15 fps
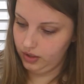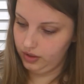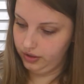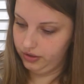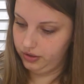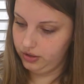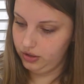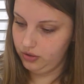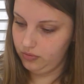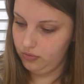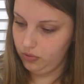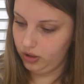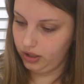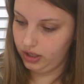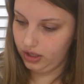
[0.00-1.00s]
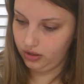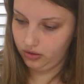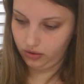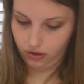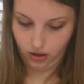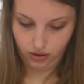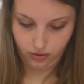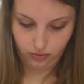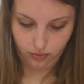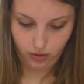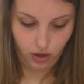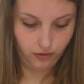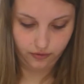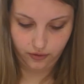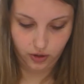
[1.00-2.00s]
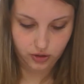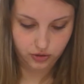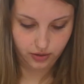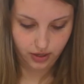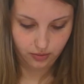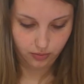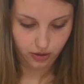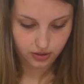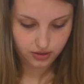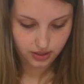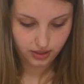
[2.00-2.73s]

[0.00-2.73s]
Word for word: There's two more kindergarten or first grade words